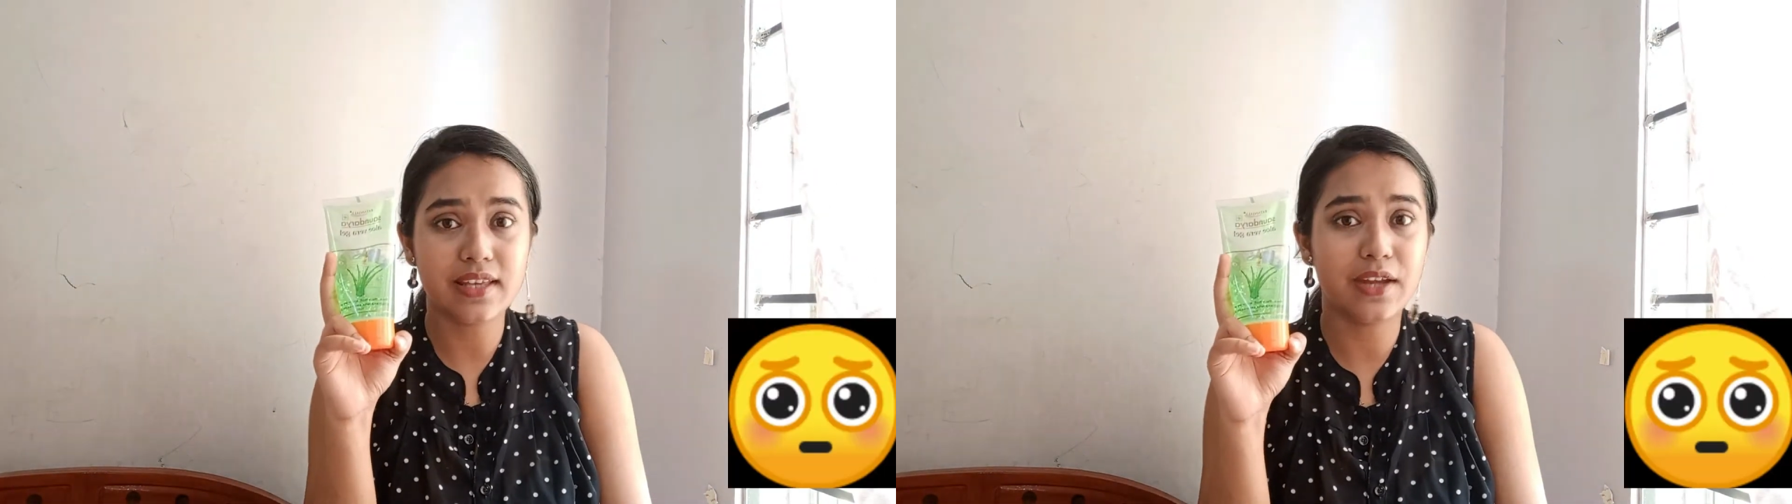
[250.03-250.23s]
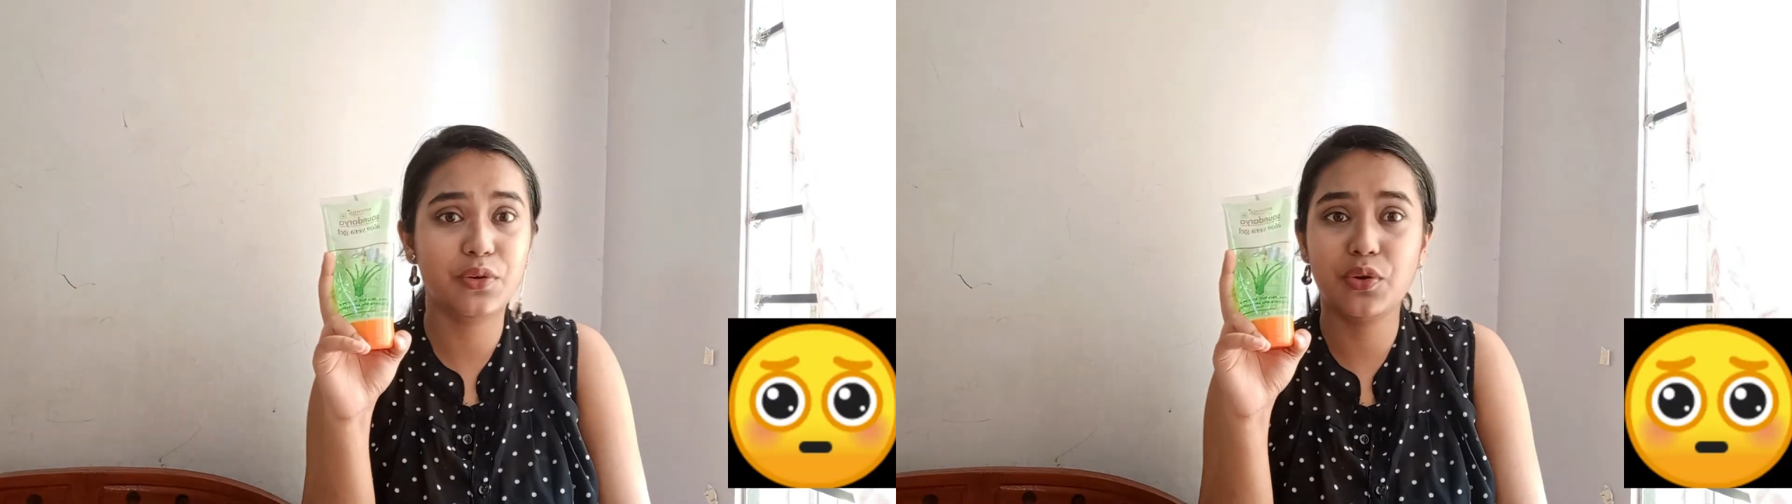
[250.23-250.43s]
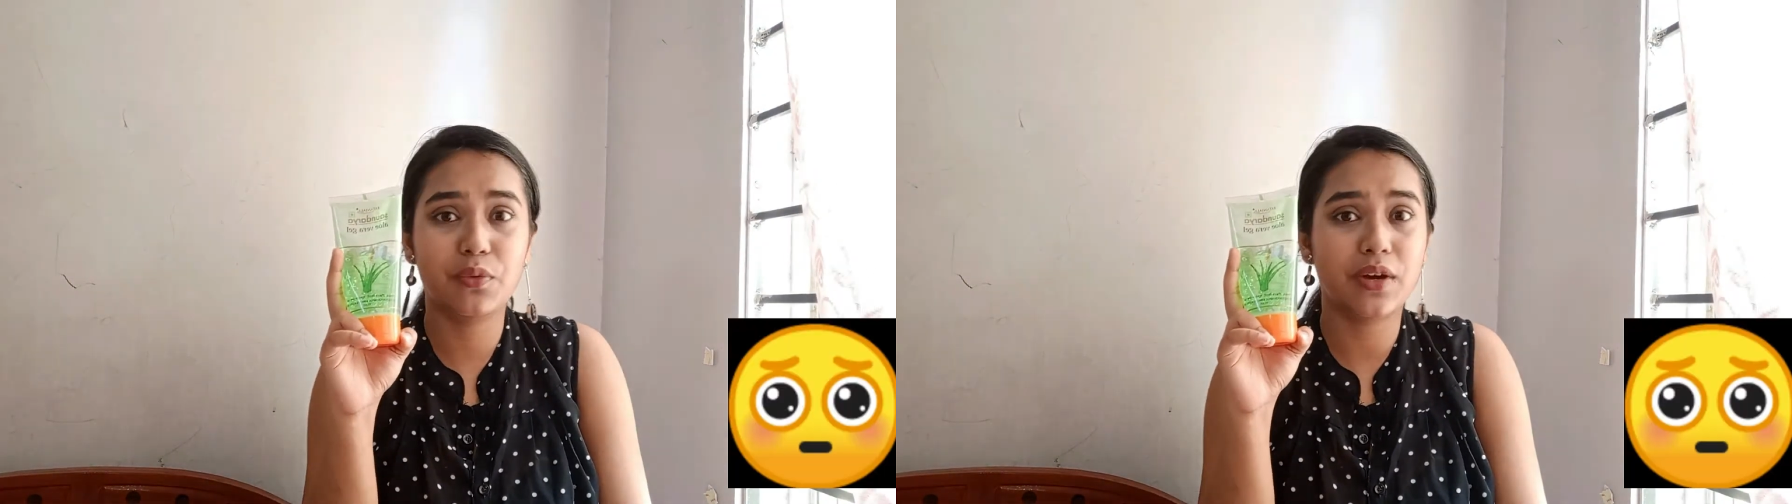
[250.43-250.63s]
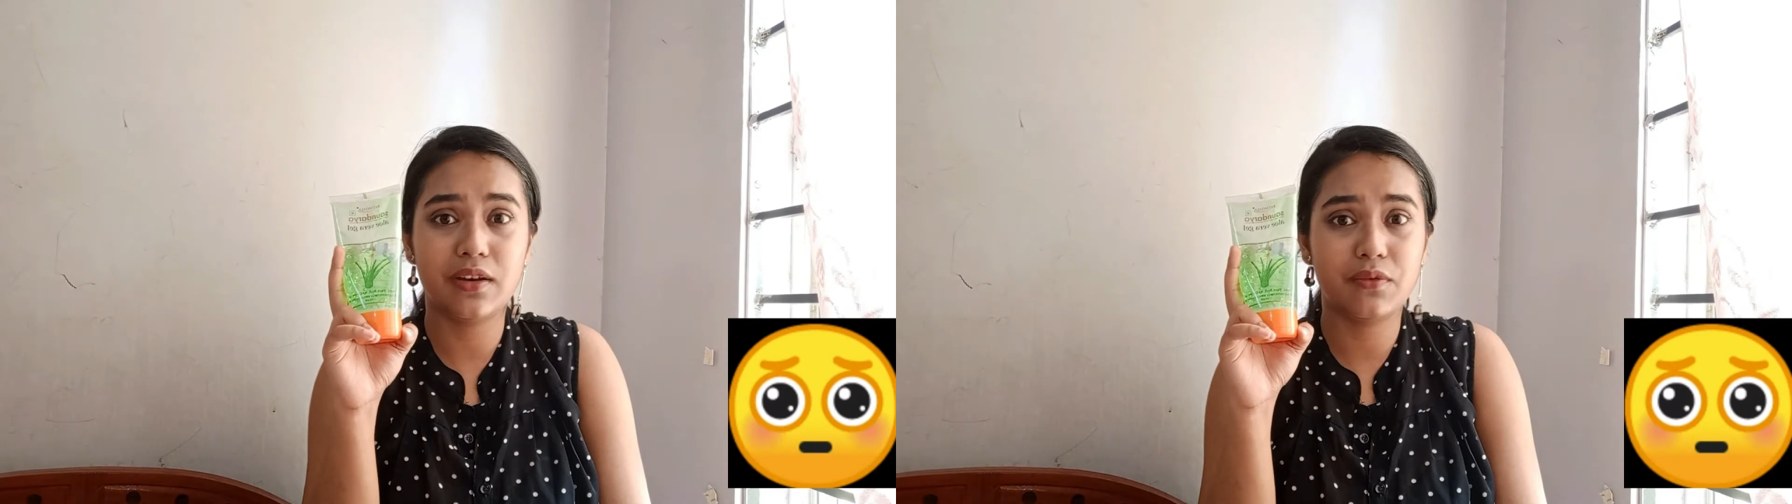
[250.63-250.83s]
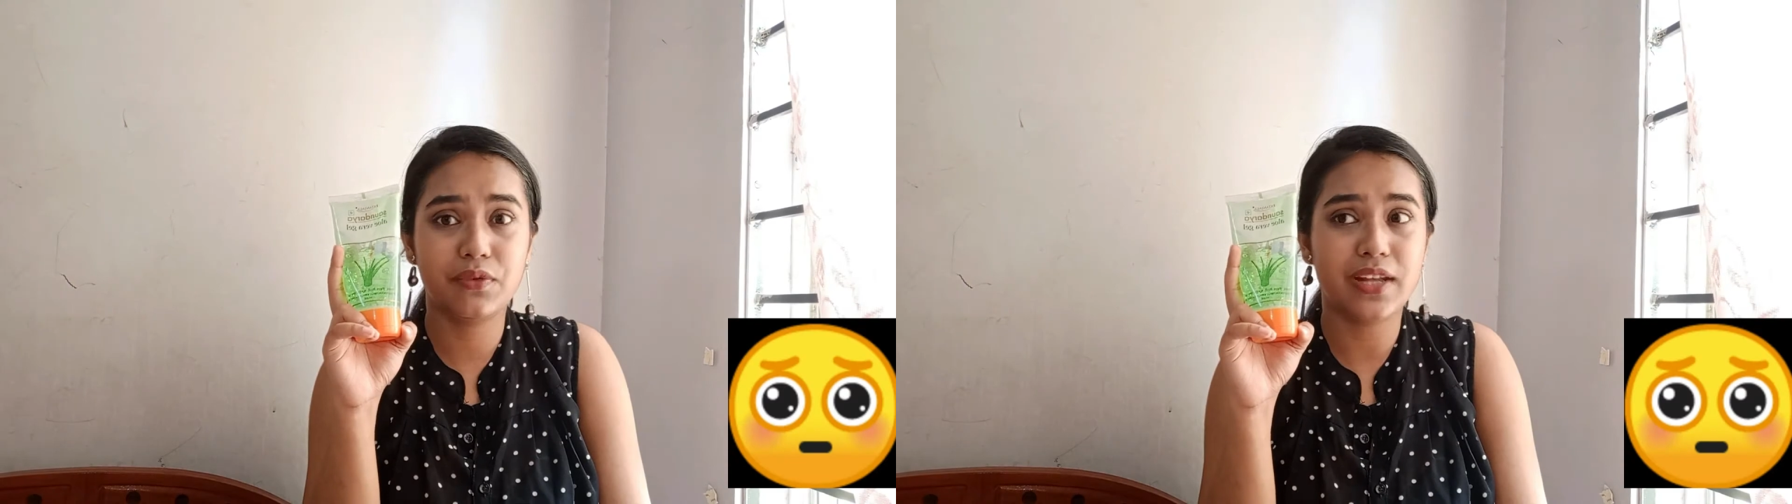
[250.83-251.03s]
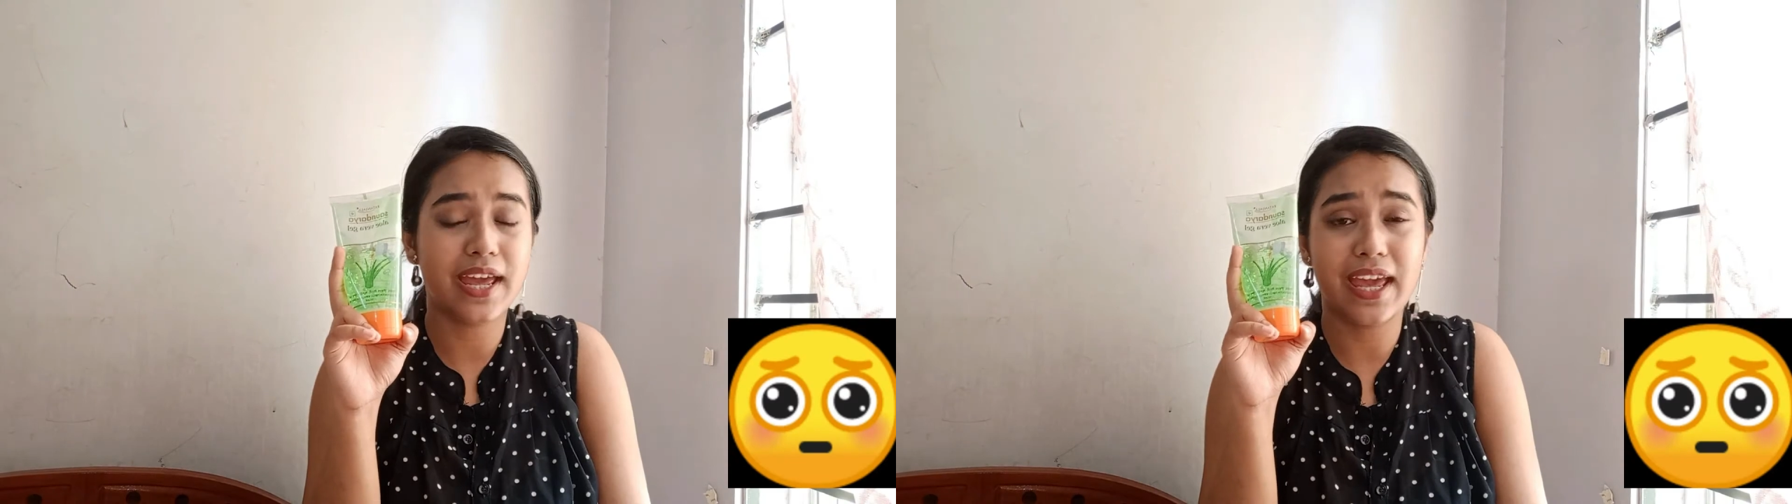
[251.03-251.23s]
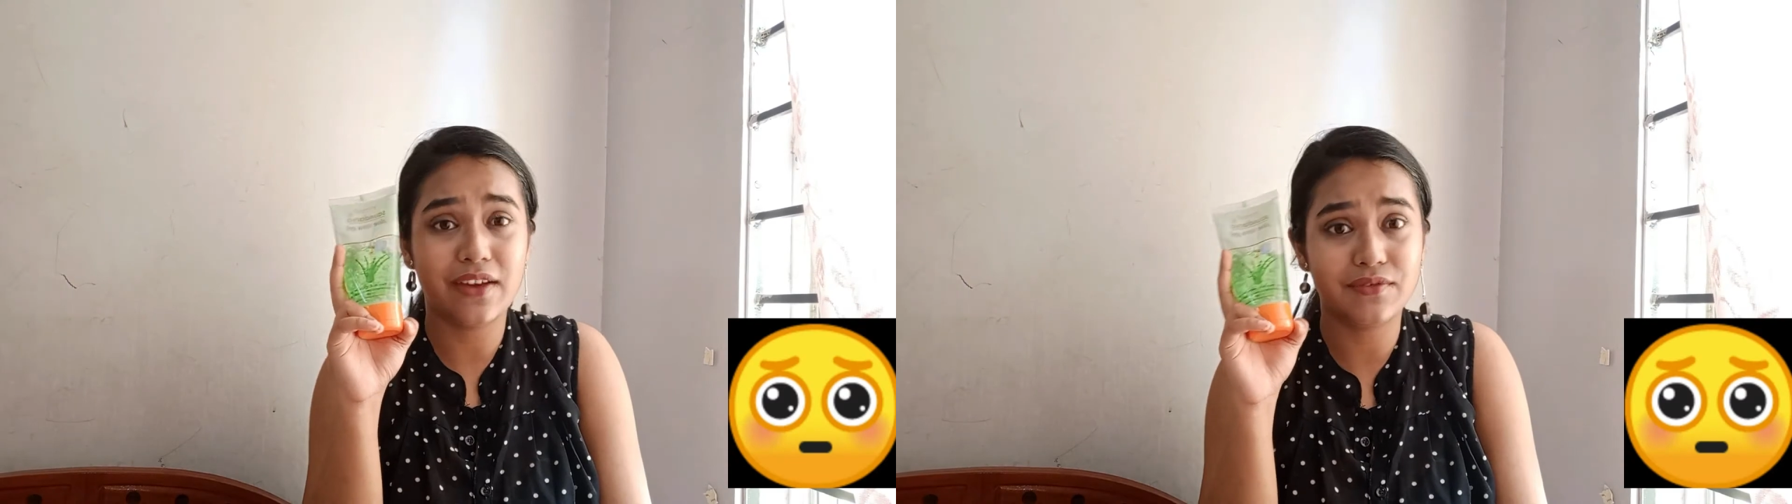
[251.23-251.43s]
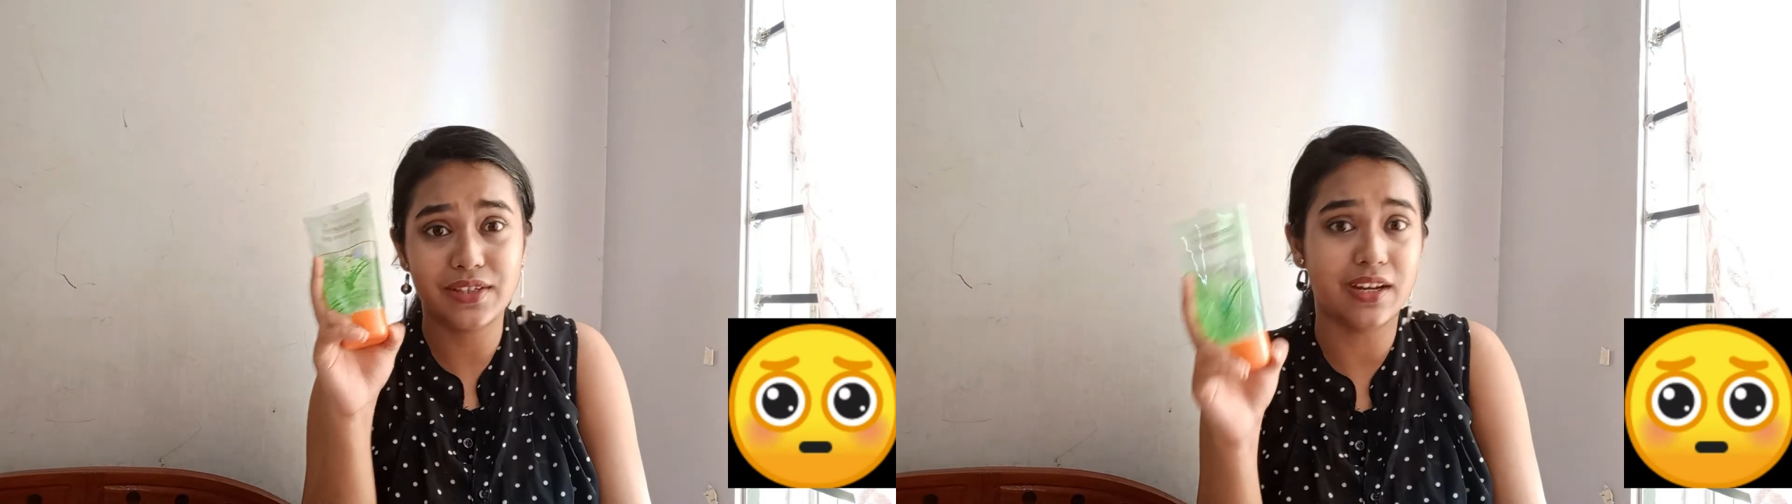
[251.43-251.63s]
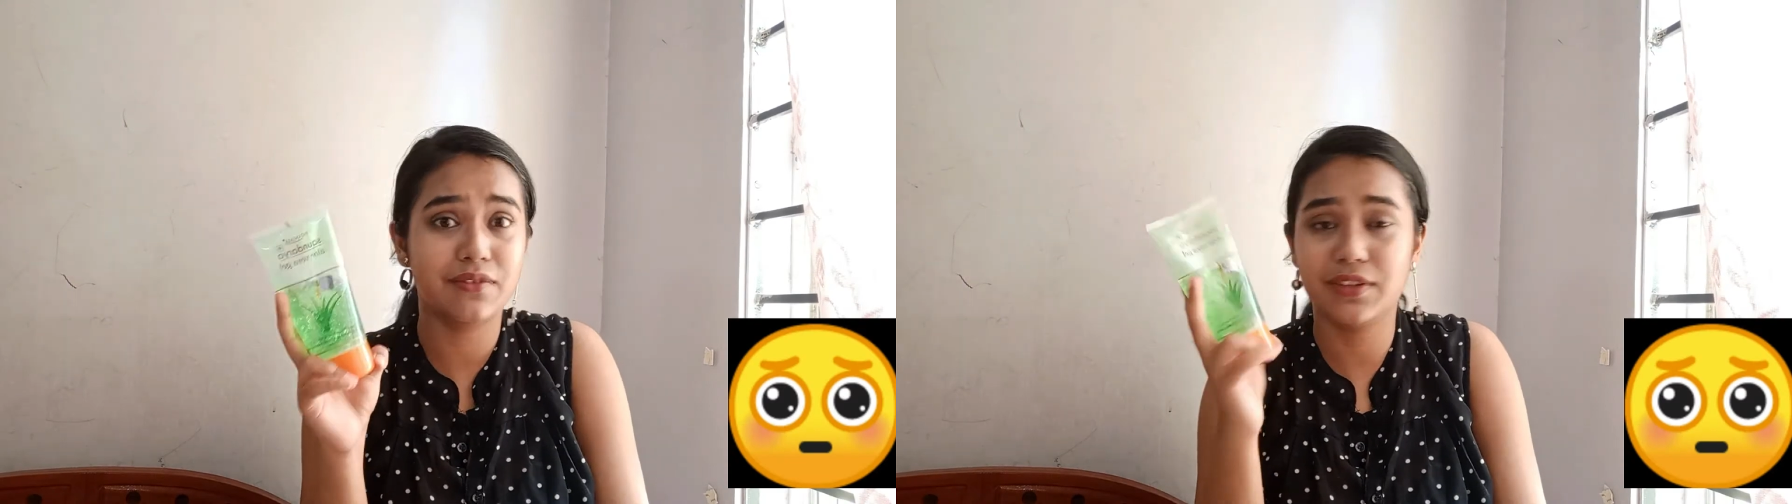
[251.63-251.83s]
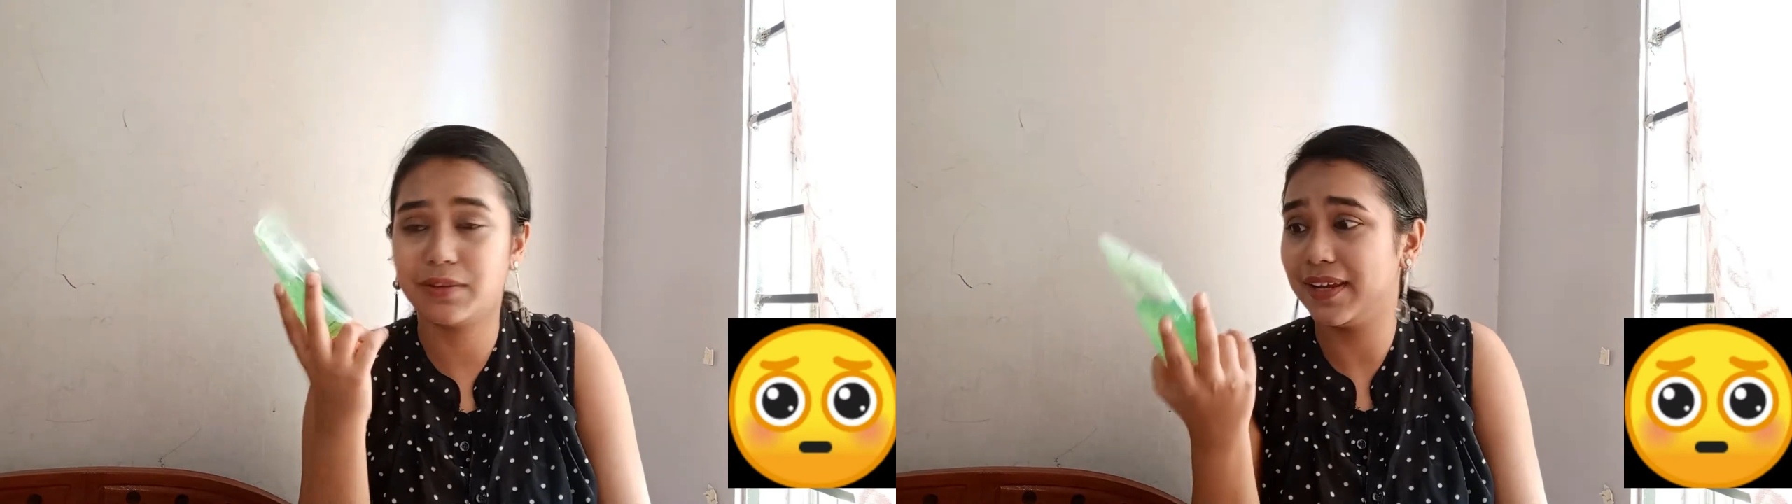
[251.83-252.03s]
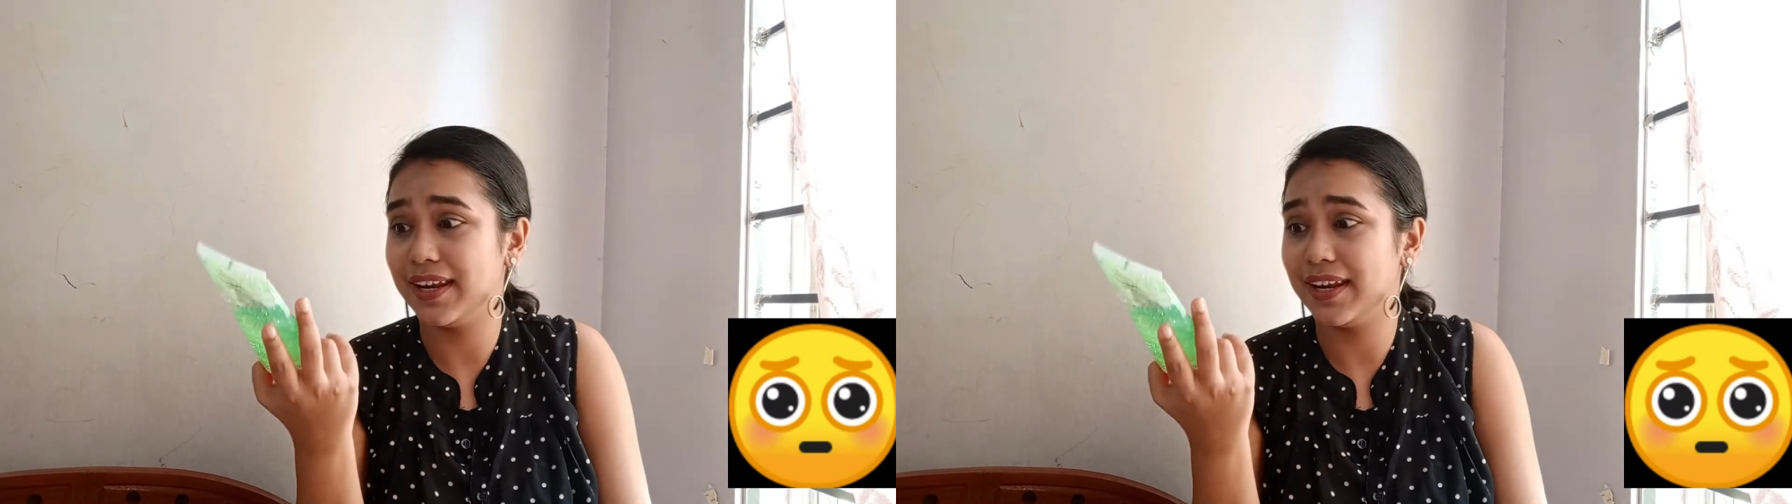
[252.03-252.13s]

I don't know what would I have done with my